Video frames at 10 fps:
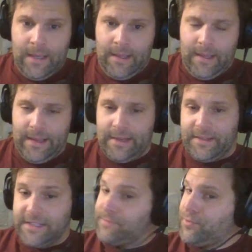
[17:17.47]
And
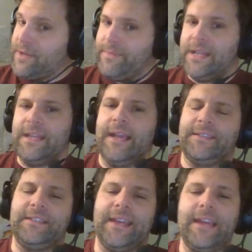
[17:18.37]
that's a pretty meaty
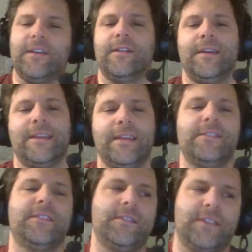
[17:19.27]
anti-tank gun.
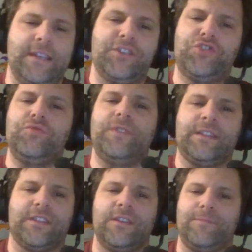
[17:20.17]
Again, the issue
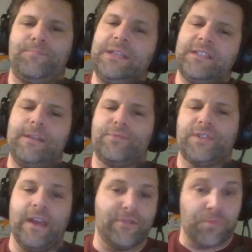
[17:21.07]
that the
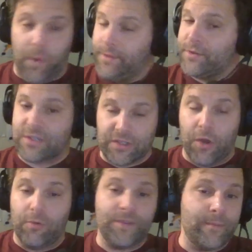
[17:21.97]
Peacekeepers have is, 1, they're
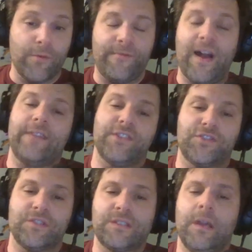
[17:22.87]
slow. They move 5
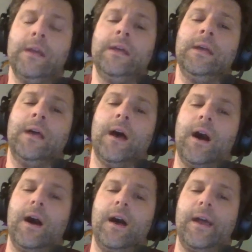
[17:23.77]
inches.
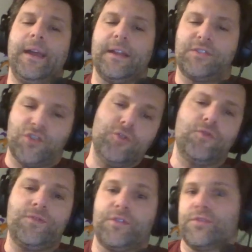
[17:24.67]
And
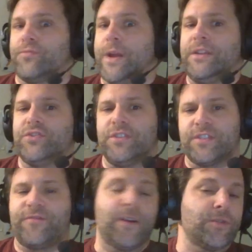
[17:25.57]
2, their range
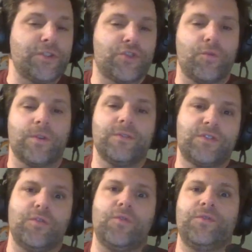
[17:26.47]
is fairly short.
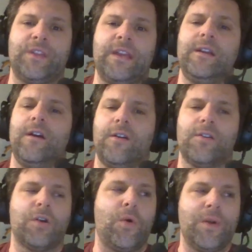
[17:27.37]
So they
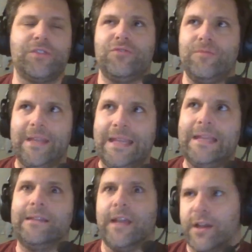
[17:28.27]
are going to
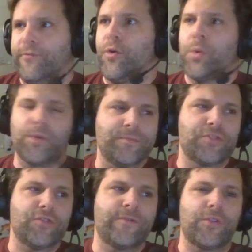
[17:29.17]
need like a forward
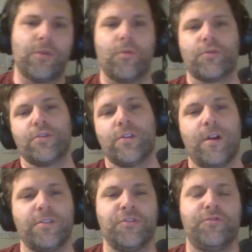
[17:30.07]
observer order,
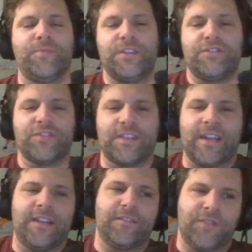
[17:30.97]
arguably, just to
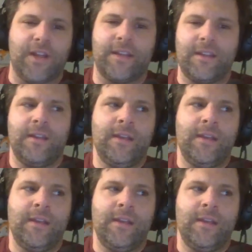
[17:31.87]
kind of like